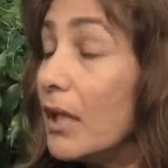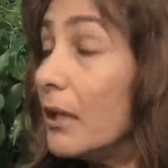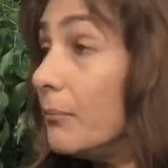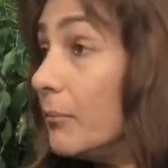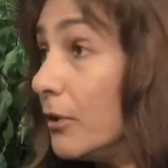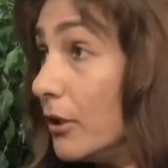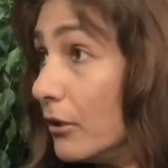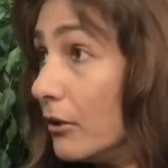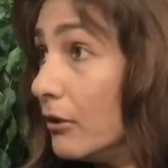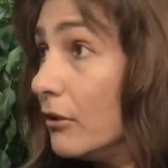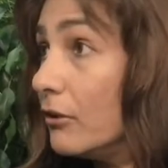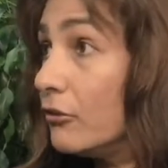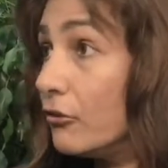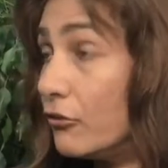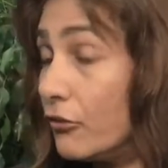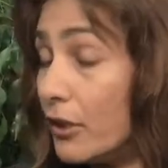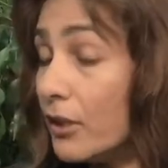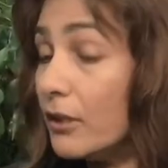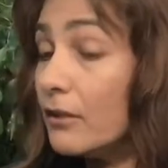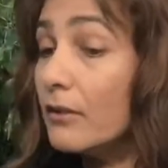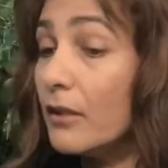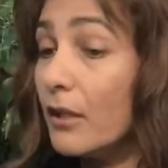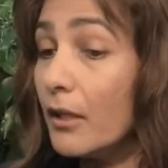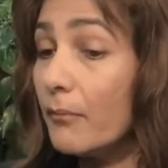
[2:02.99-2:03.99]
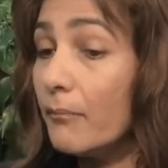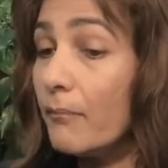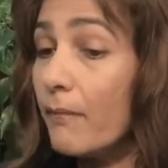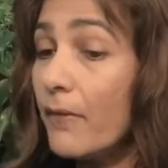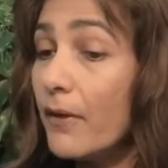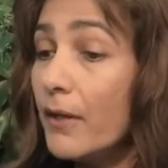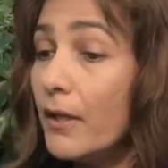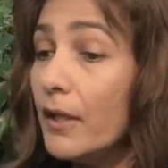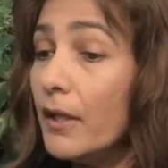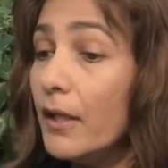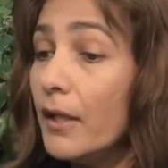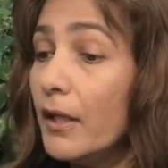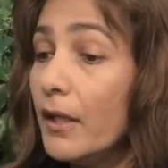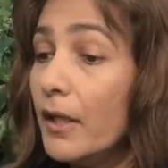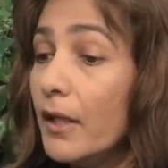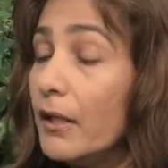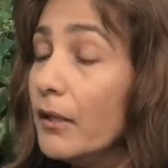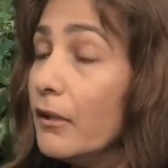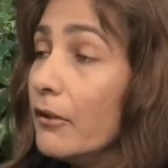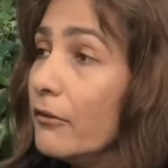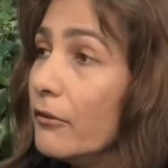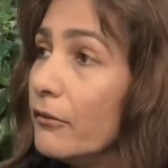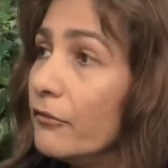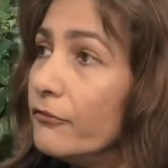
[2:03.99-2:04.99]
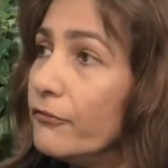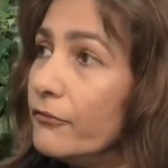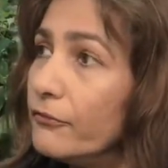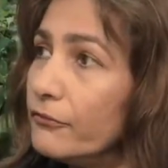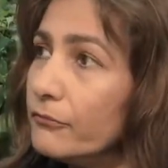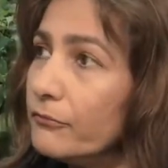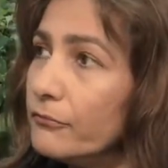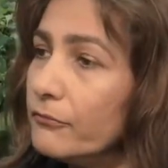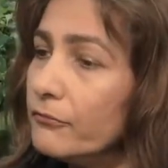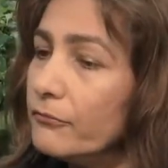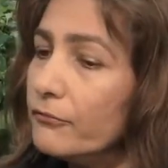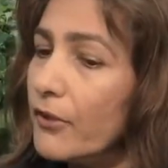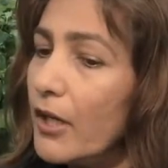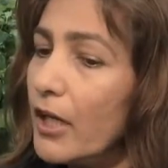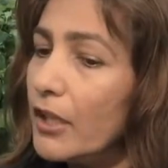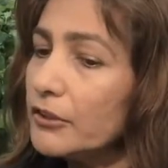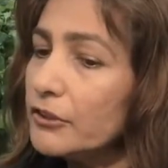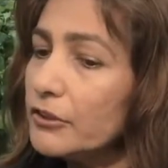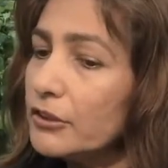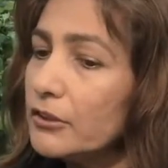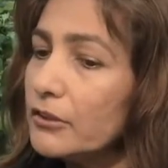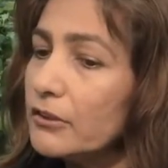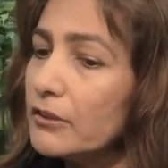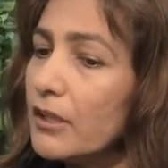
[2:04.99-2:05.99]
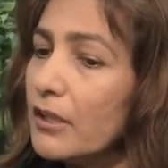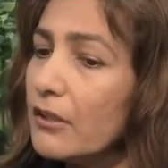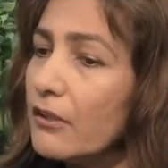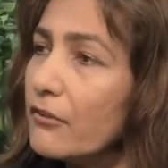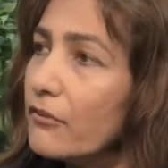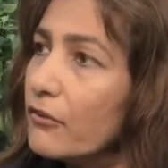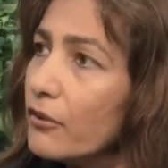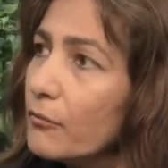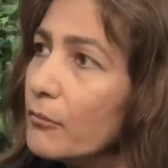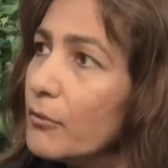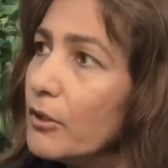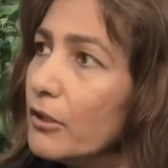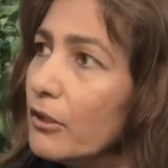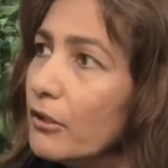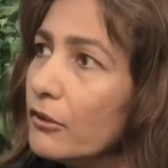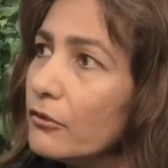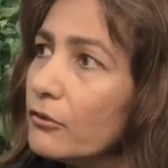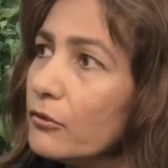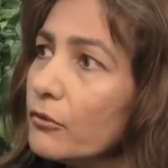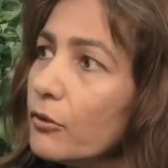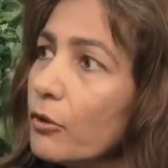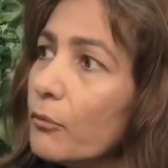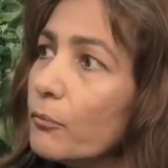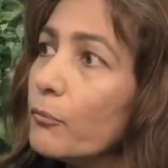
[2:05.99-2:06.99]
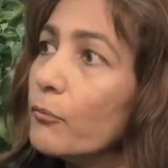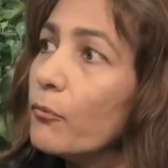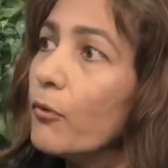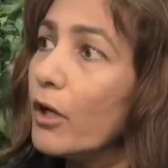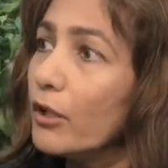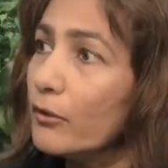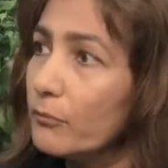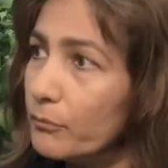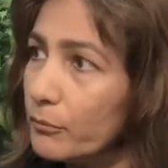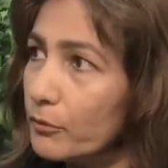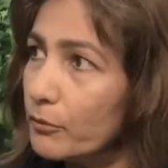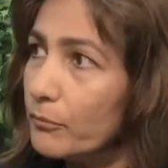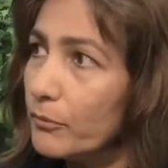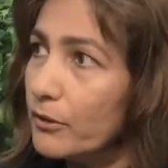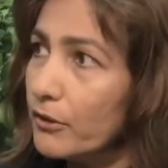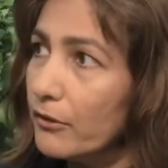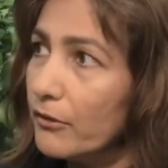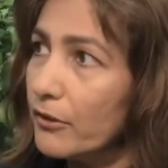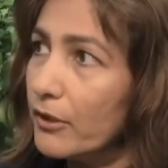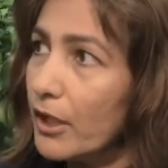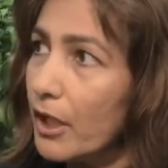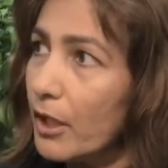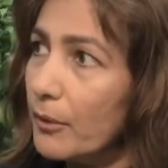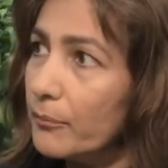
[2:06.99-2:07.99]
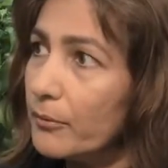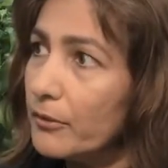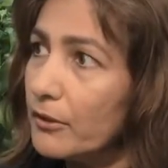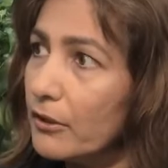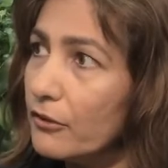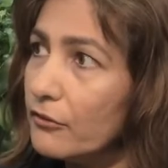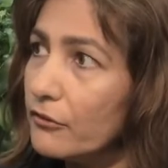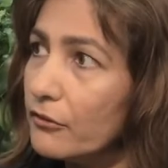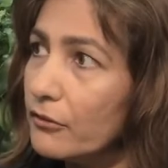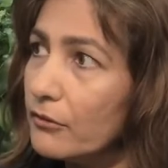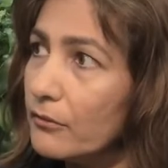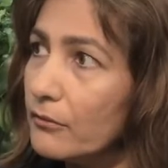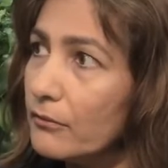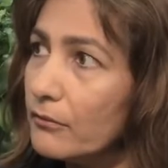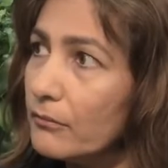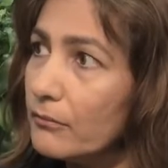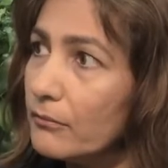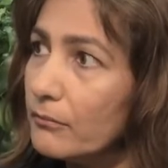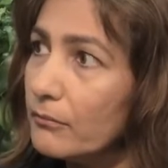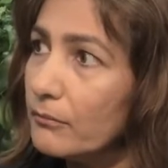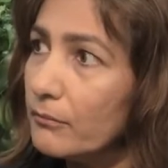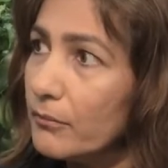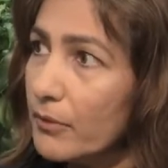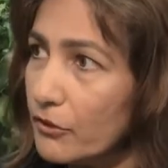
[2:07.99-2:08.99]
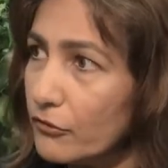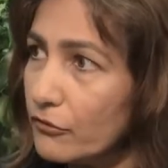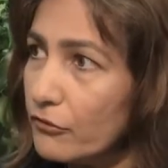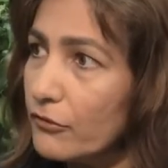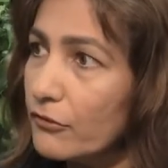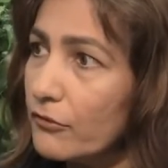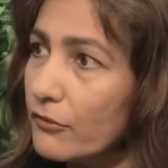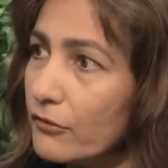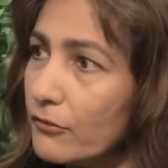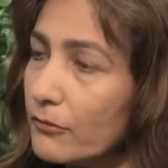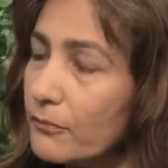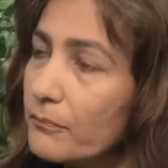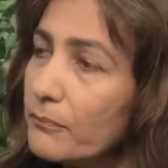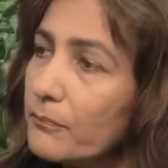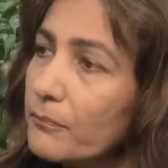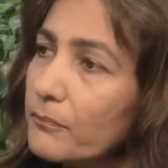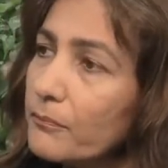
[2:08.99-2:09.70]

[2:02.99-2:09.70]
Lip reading: maybe treat them in a fashion that is similar to group 1 pulmonary hypertension patients.